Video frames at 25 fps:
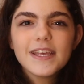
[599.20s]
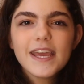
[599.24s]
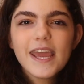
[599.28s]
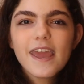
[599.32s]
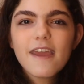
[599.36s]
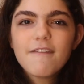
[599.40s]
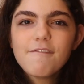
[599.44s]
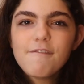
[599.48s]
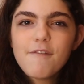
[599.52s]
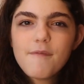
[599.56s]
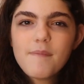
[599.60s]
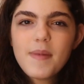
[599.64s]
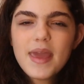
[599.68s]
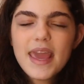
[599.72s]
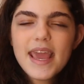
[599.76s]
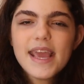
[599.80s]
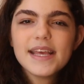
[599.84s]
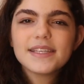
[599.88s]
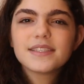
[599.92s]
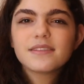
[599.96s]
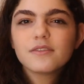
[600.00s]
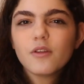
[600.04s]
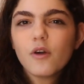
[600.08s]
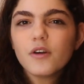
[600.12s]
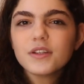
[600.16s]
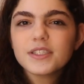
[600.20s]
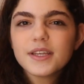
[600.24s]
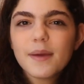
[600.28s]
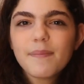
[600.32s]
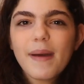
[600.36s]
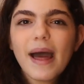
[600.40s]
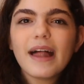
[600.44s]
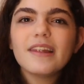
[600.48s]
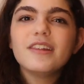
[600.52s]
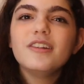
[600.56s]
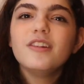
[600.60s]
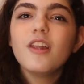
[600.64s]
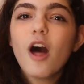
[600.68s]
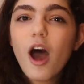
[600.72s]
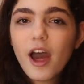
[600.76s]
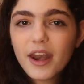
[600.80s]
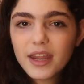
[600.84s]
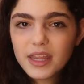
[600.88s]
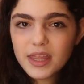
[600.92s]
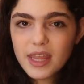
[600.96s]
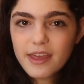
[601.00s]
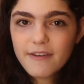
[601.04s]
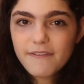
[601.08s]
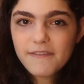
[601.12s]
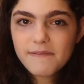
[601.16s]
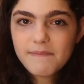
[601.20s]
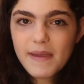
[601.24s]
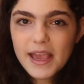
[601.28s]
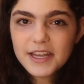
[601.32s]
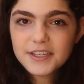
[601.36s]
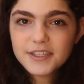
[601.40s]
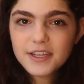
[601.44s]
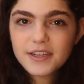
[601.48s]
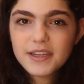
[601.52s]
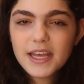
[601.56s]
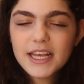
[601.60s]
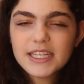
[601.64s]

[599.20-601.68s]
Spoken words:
taking for me is not about learning the information,